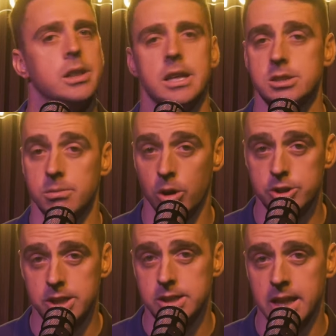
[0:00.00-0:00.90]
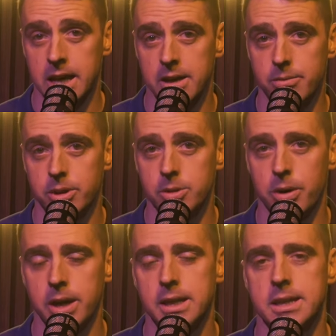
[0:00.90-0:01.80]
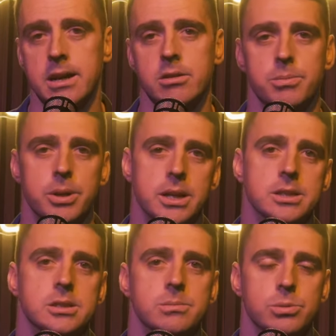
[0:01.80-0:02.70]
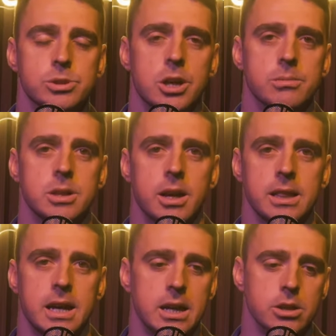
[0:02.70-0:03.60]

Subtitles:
There's some logic to that. When you break it down and put it in simple terms like that,